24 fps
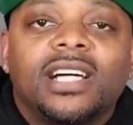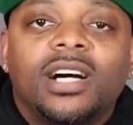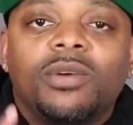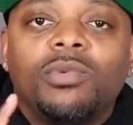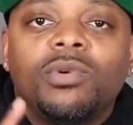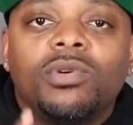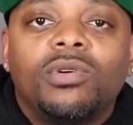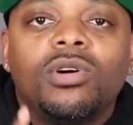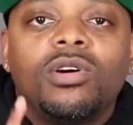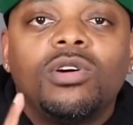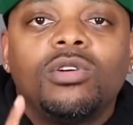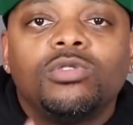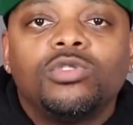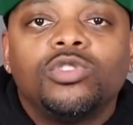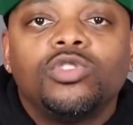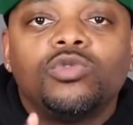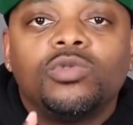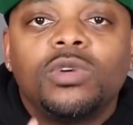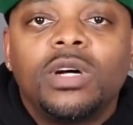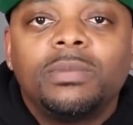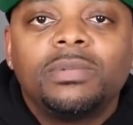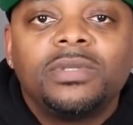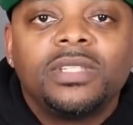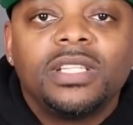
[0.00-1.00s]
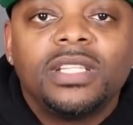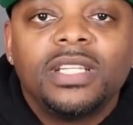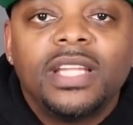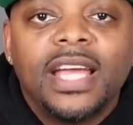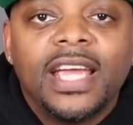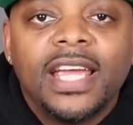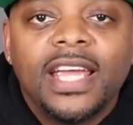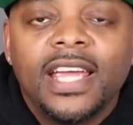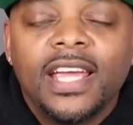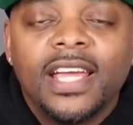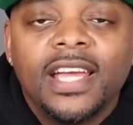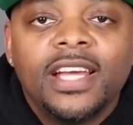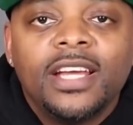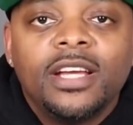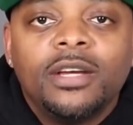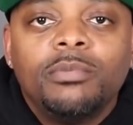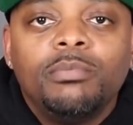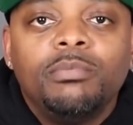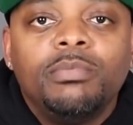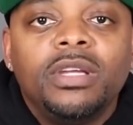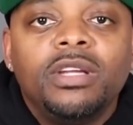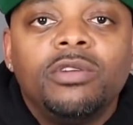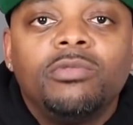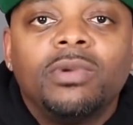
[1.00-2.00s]
I won't hold you up today.
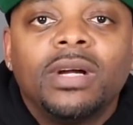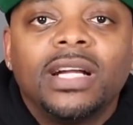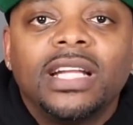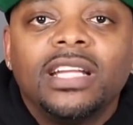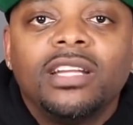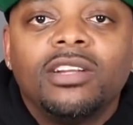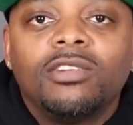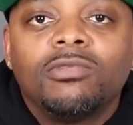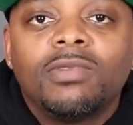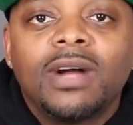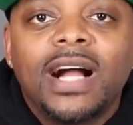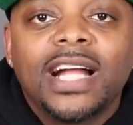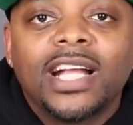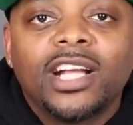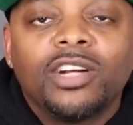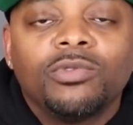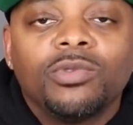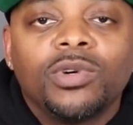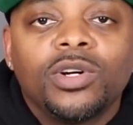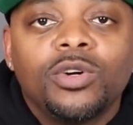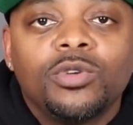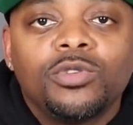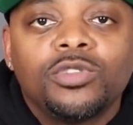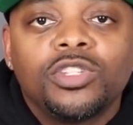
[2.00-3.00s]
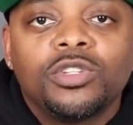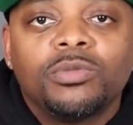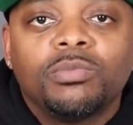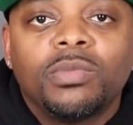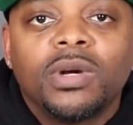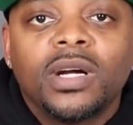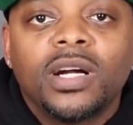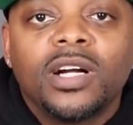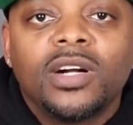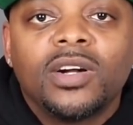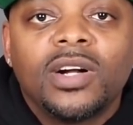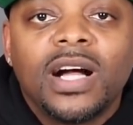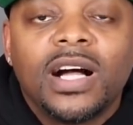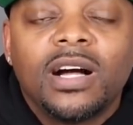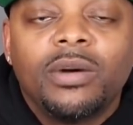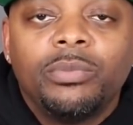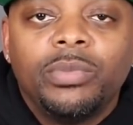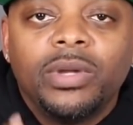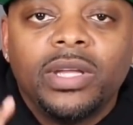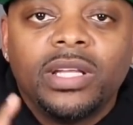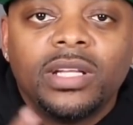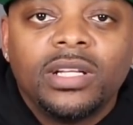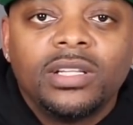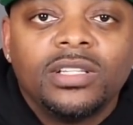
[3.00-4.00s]
Be ready to rock and roll tomorrow. I'll
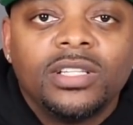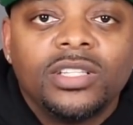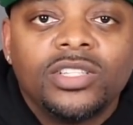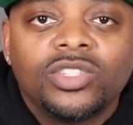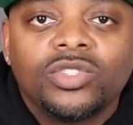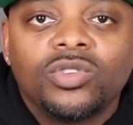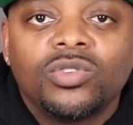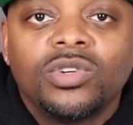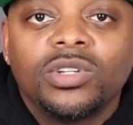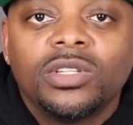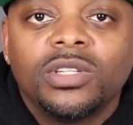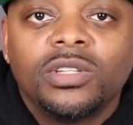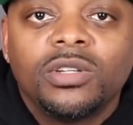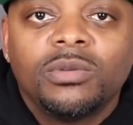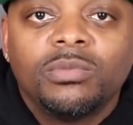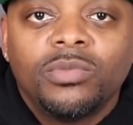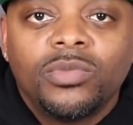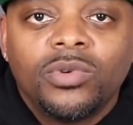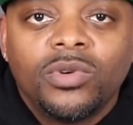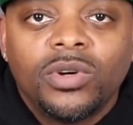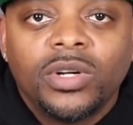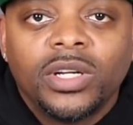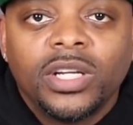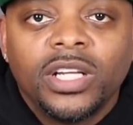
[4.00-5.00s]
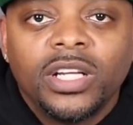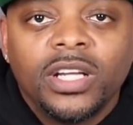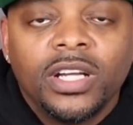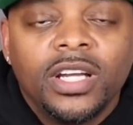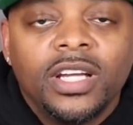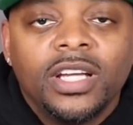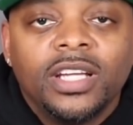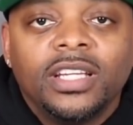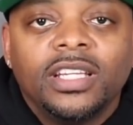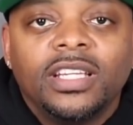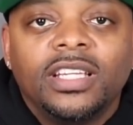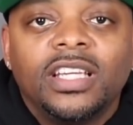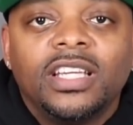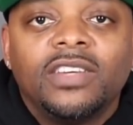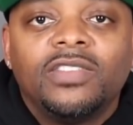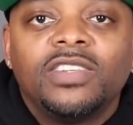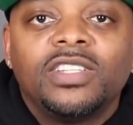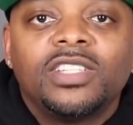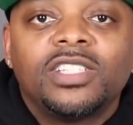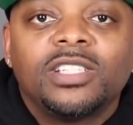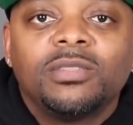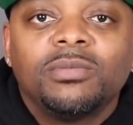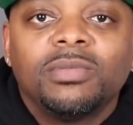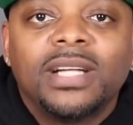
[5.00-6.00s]
be in the Discord in the morning
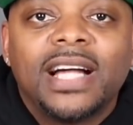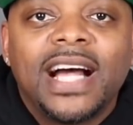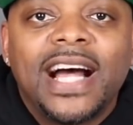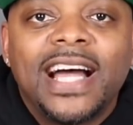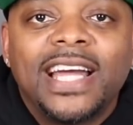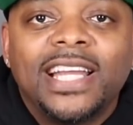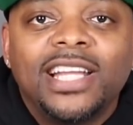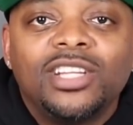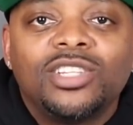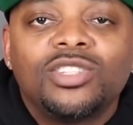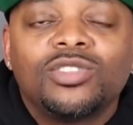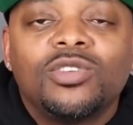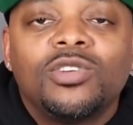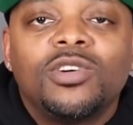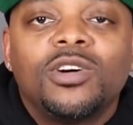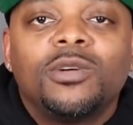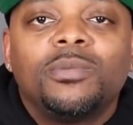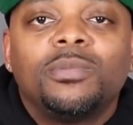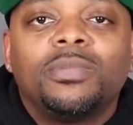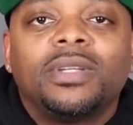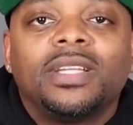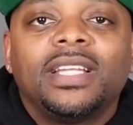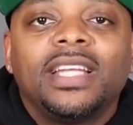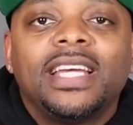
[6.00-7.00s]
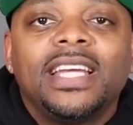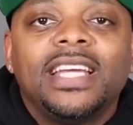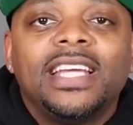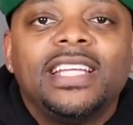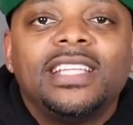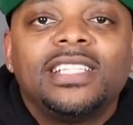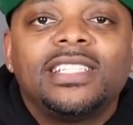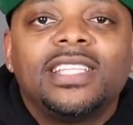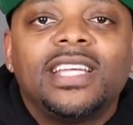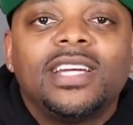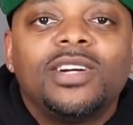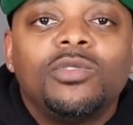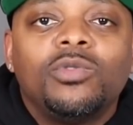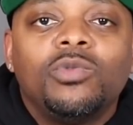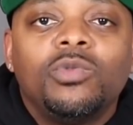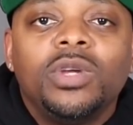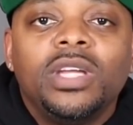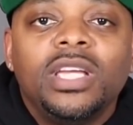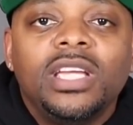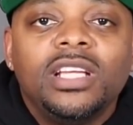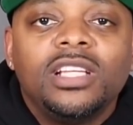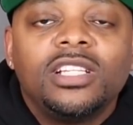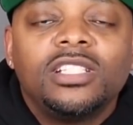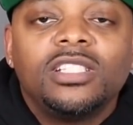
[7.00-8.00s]
giving some guidance on plays that
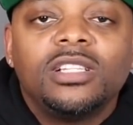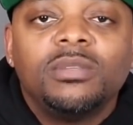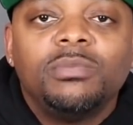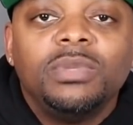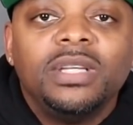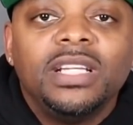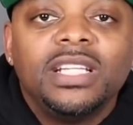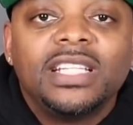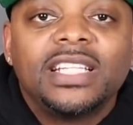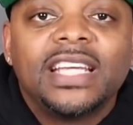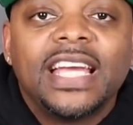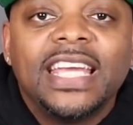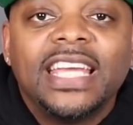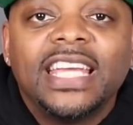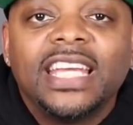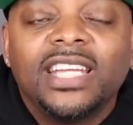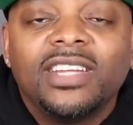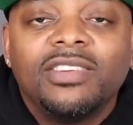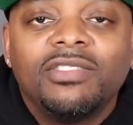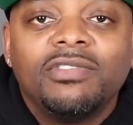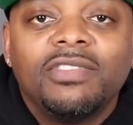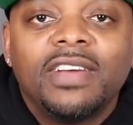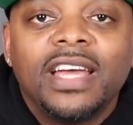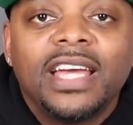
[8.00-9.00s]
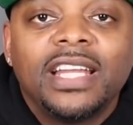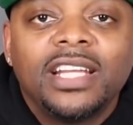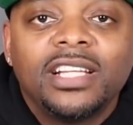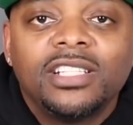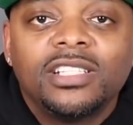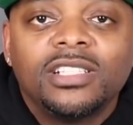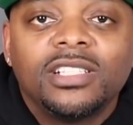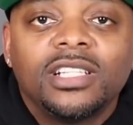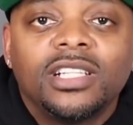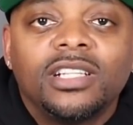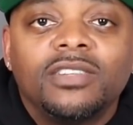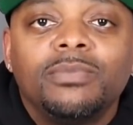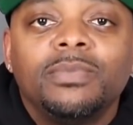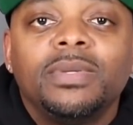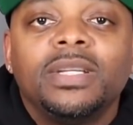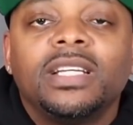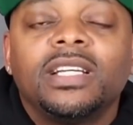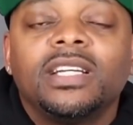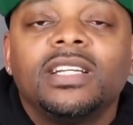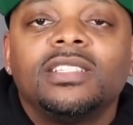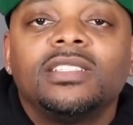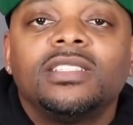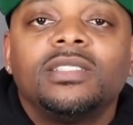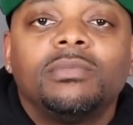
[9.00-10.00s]
we should be taking advantage of,
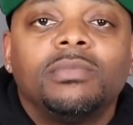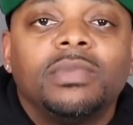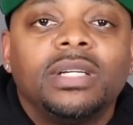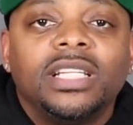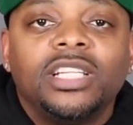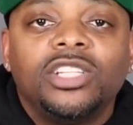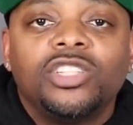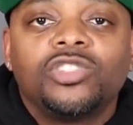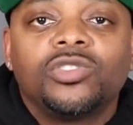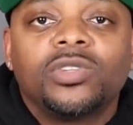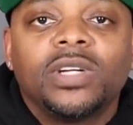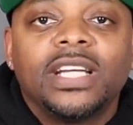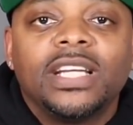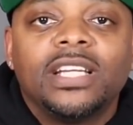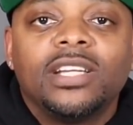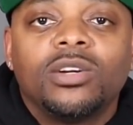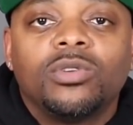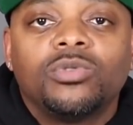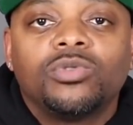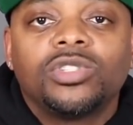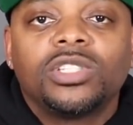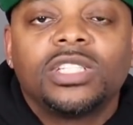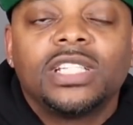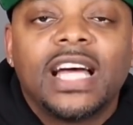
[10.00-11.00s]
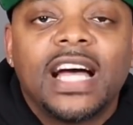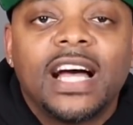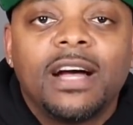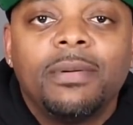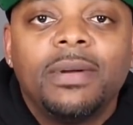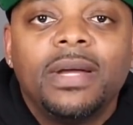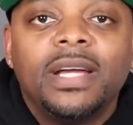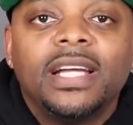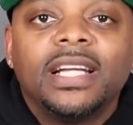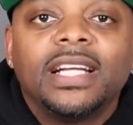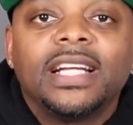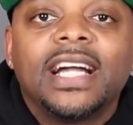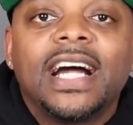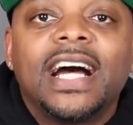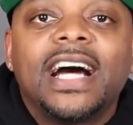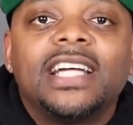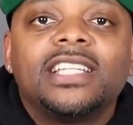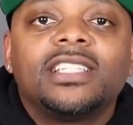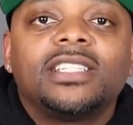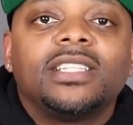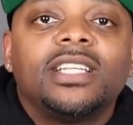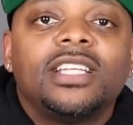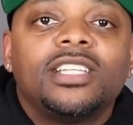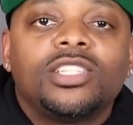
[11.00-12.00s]
because the money train don't stop.
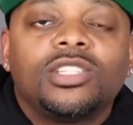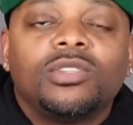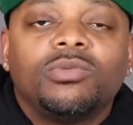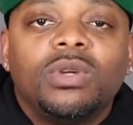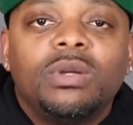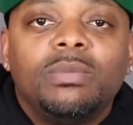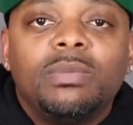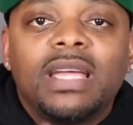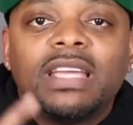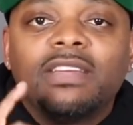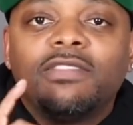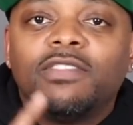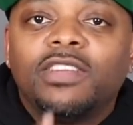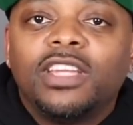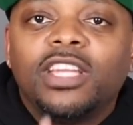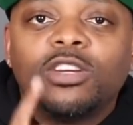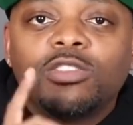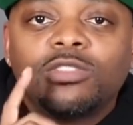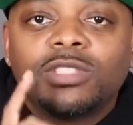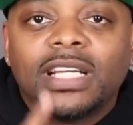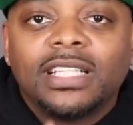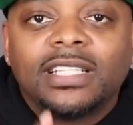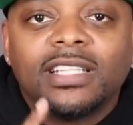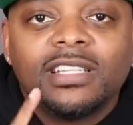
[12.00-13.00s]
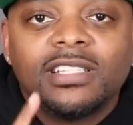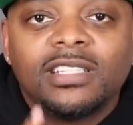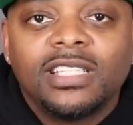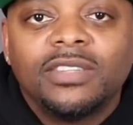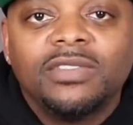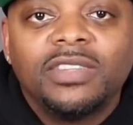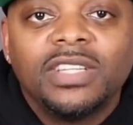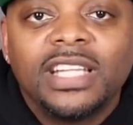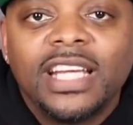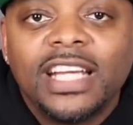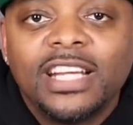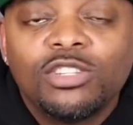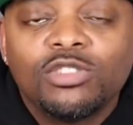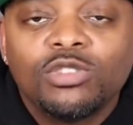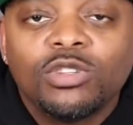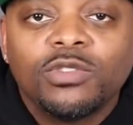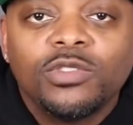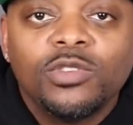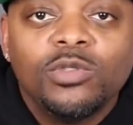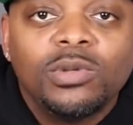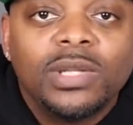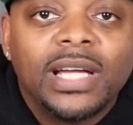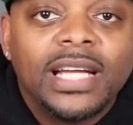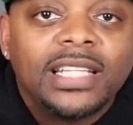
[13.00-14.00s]
Guys, listen, we make videos like this every day. So
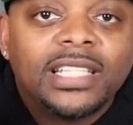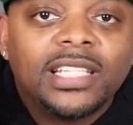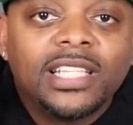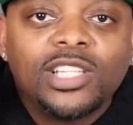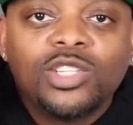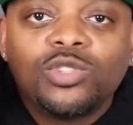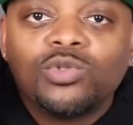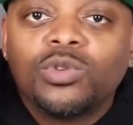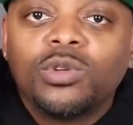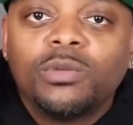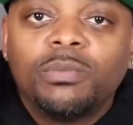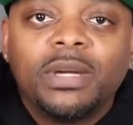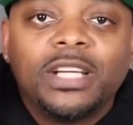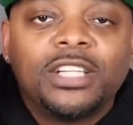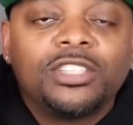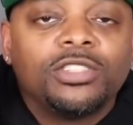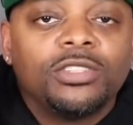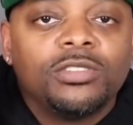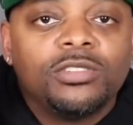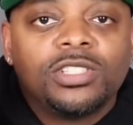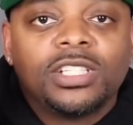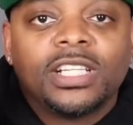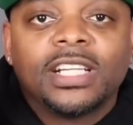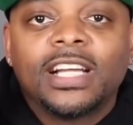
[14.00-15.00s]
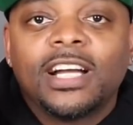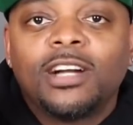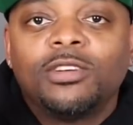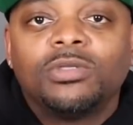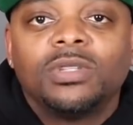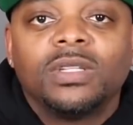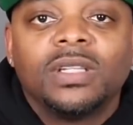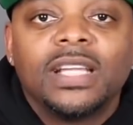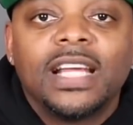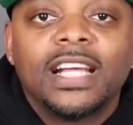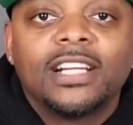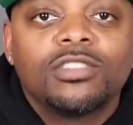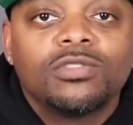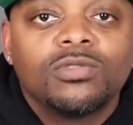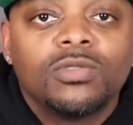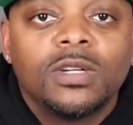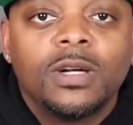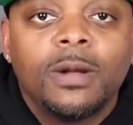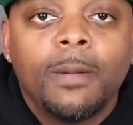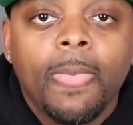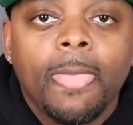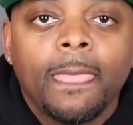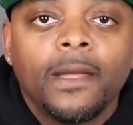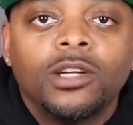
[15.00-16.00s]
if you like this one, make sure you check out the next
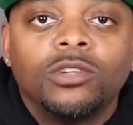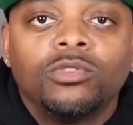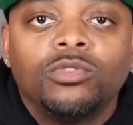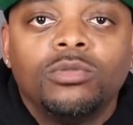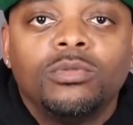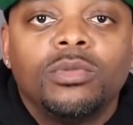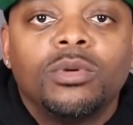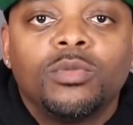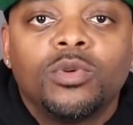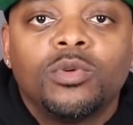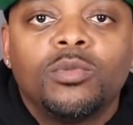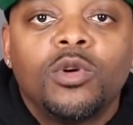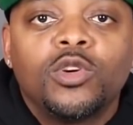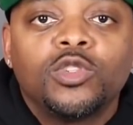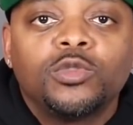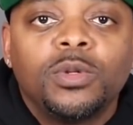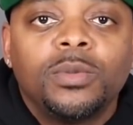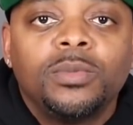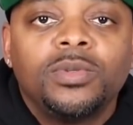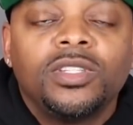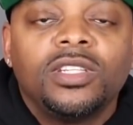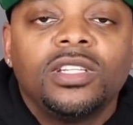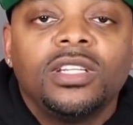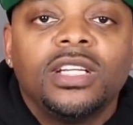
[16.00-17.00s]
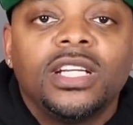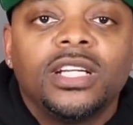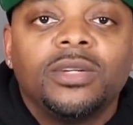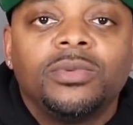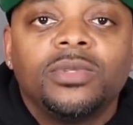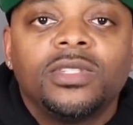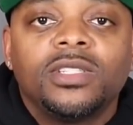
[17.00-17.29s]
one. Remember, most people see the end